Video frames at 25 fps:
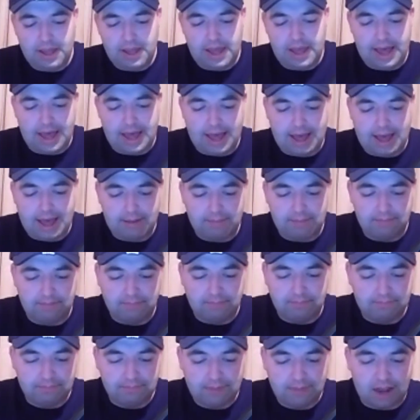
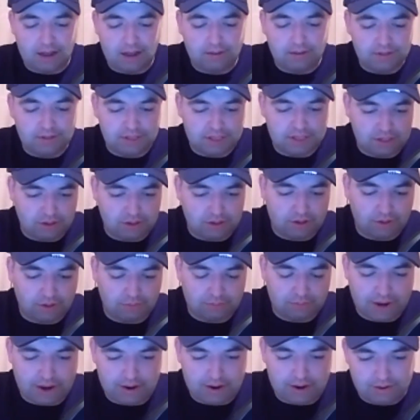Obviously, look
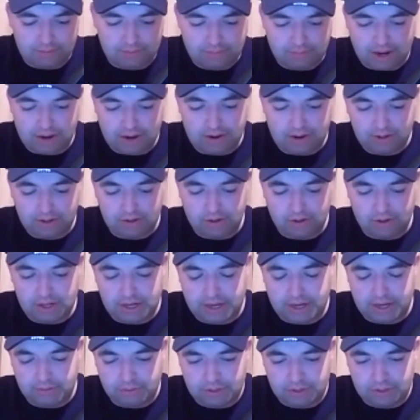at
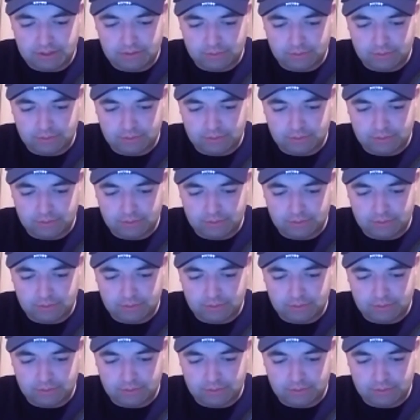Barnaculia was